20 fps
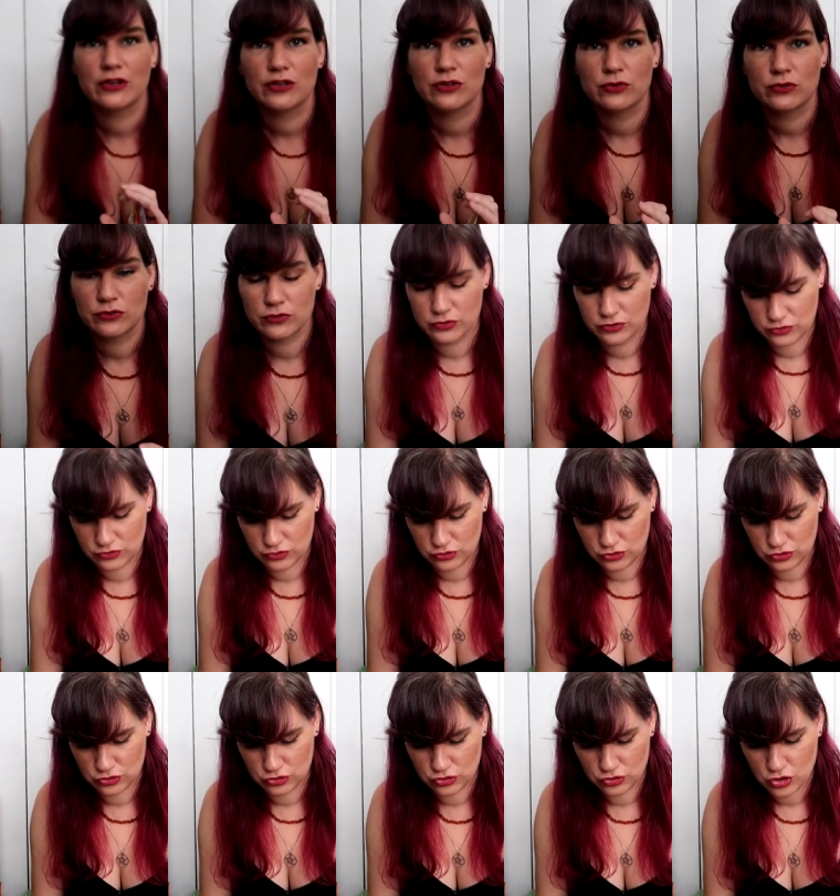
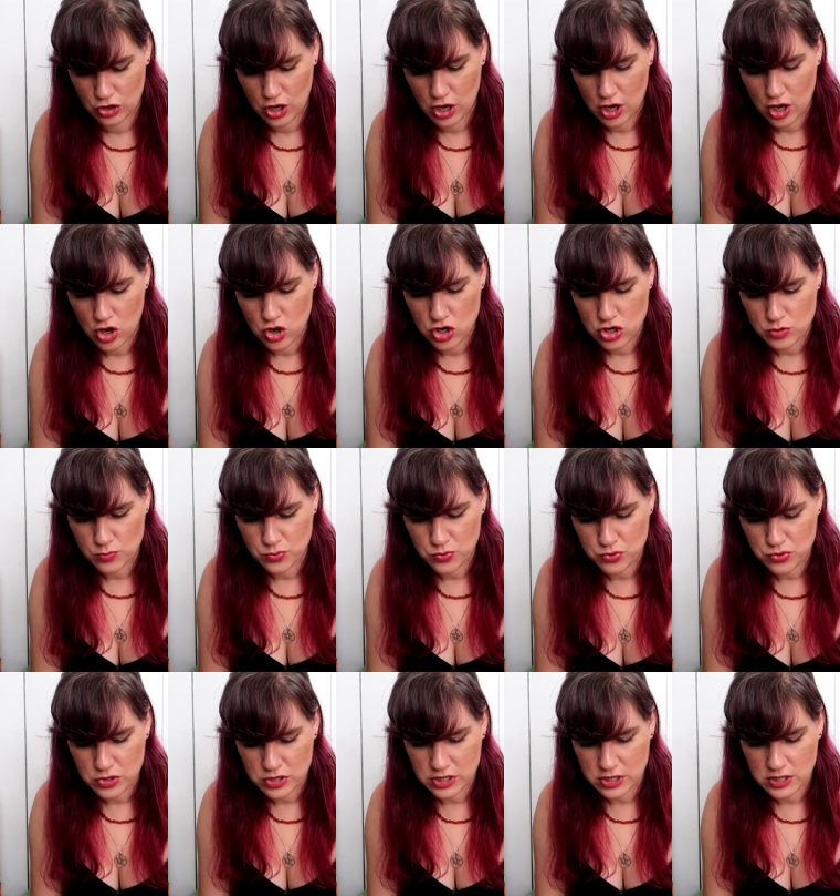huge,
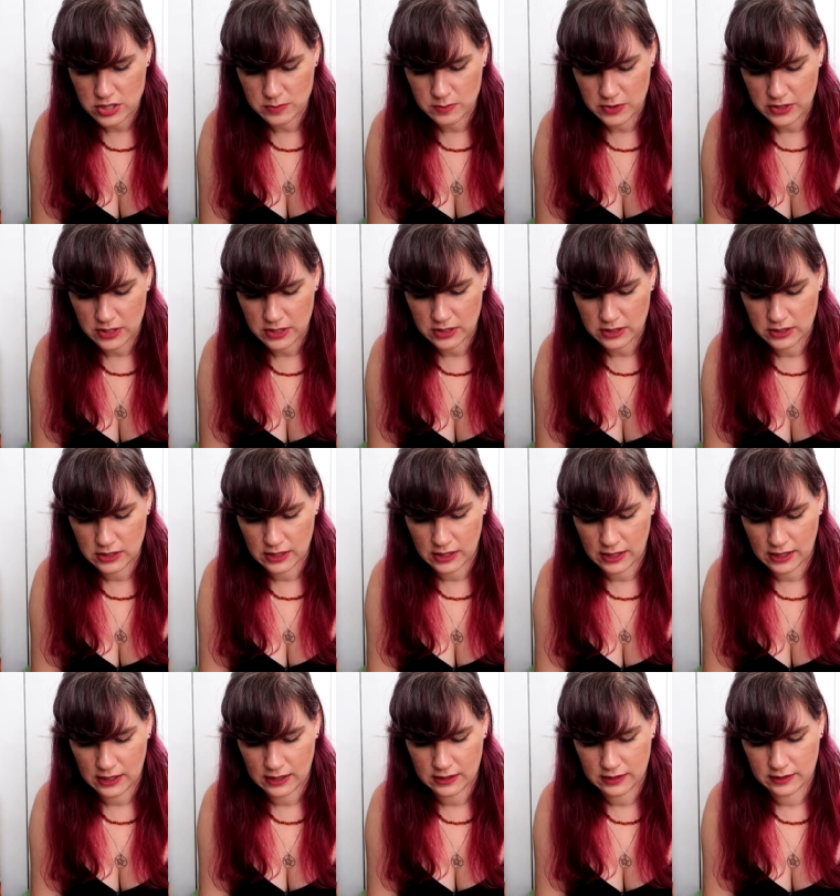pretty big
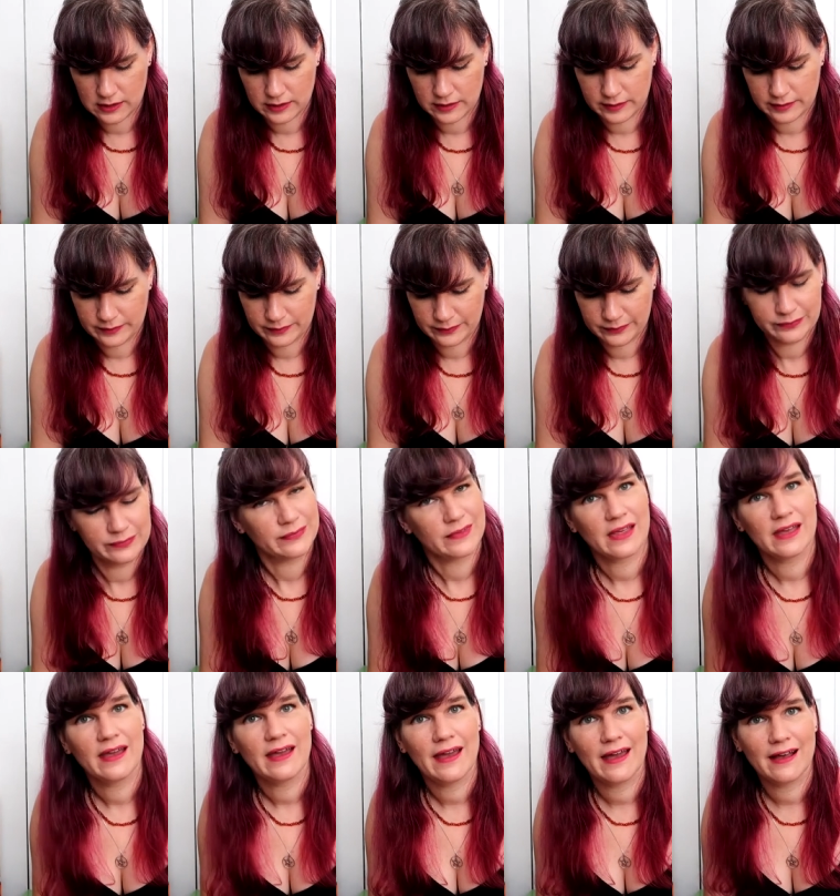uh,
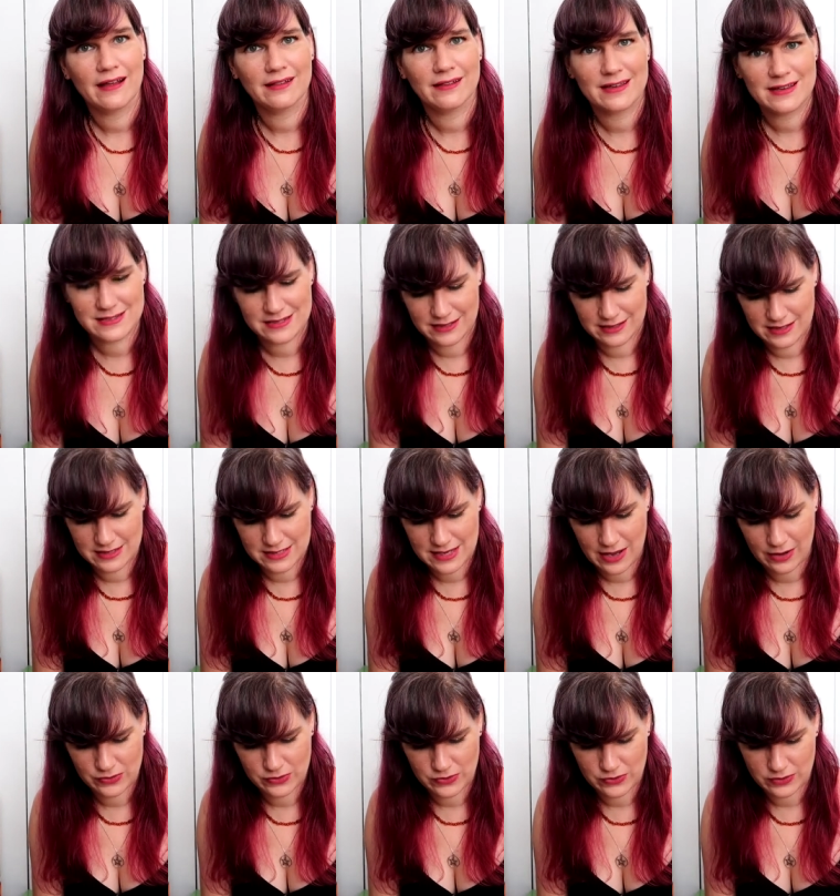allies in this
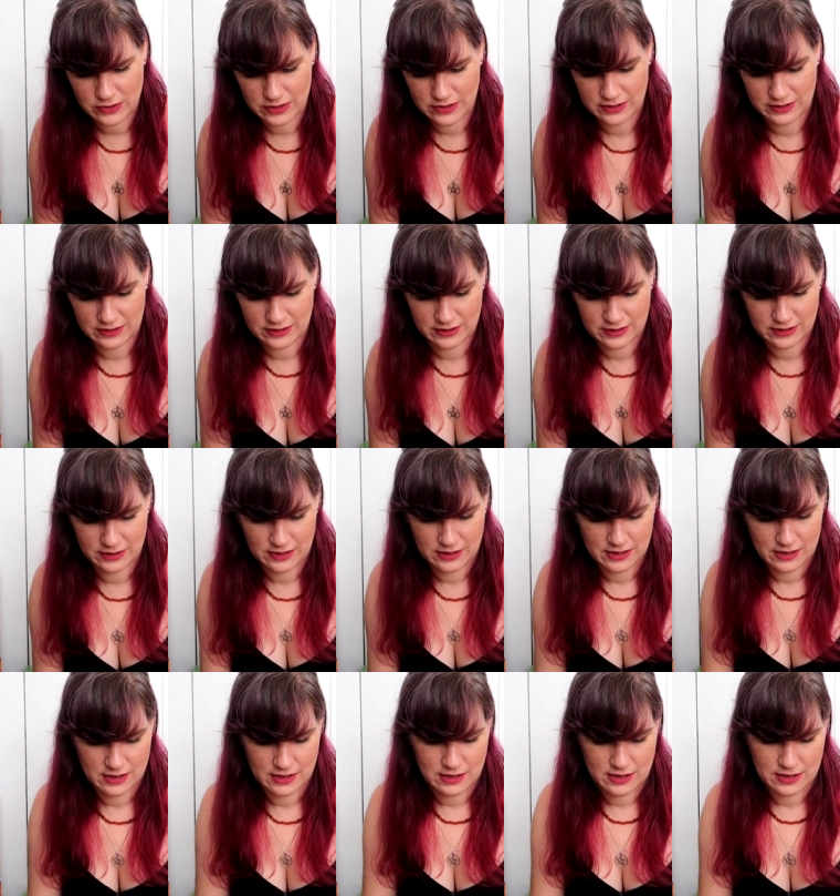household
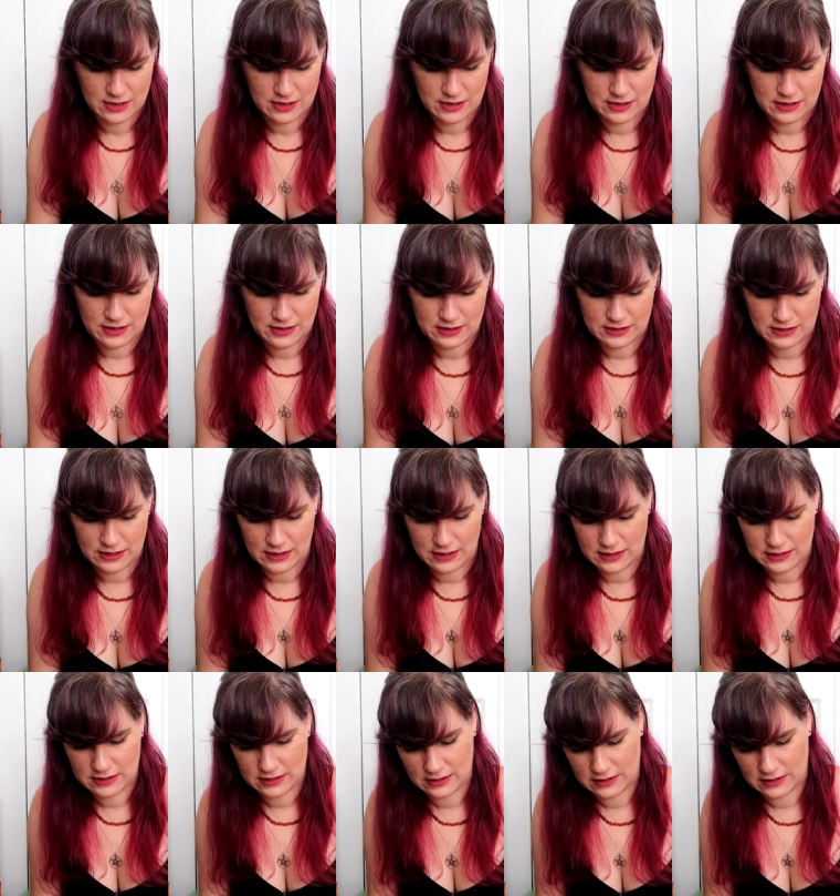and uh,